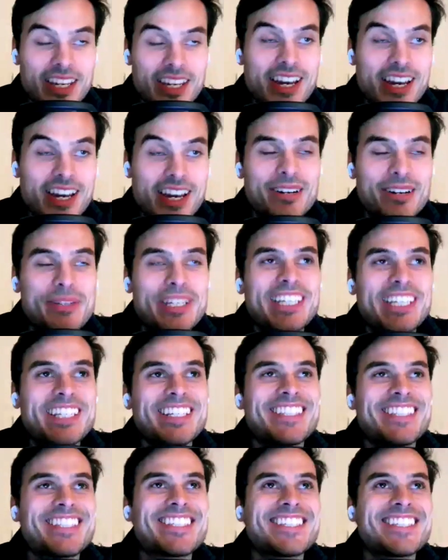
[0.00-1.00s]
Yeah, I mean,
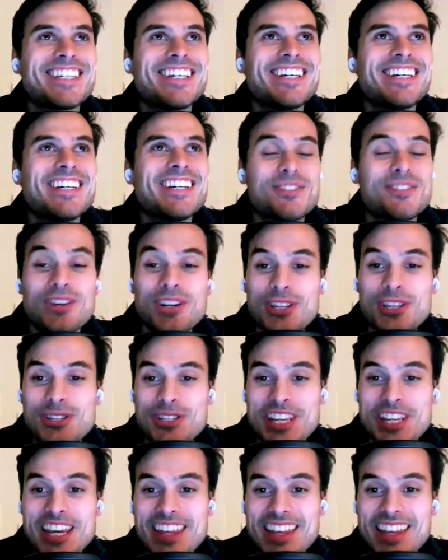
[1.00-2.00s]
it's funny you
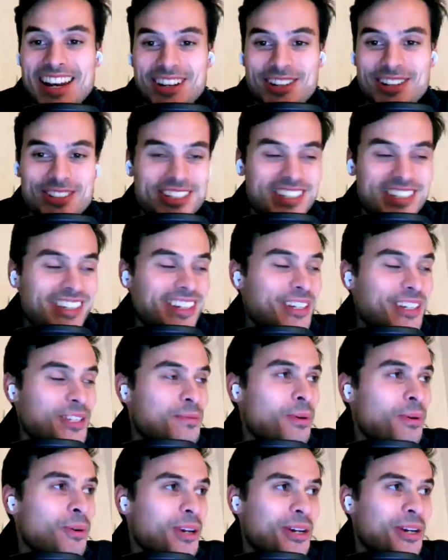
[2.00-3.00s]
say that, because it's
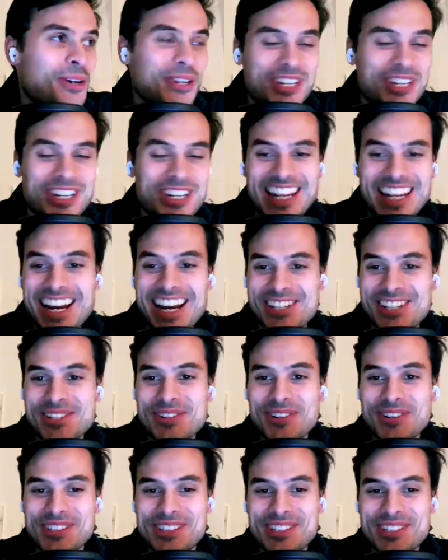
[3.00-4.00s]
probably a question I actually
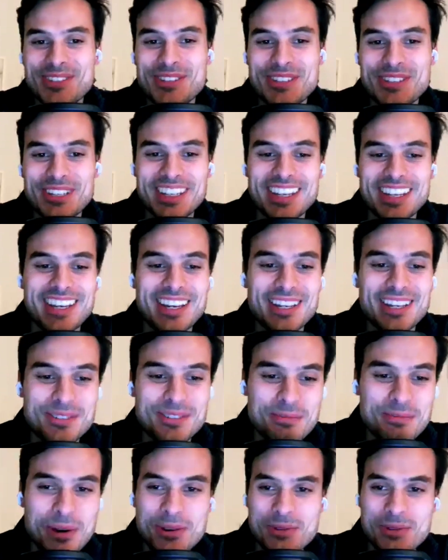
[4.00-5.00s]
wanted to
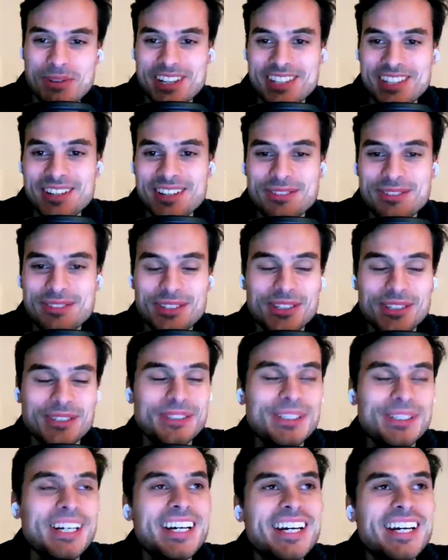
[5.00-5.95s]
pose myself to you.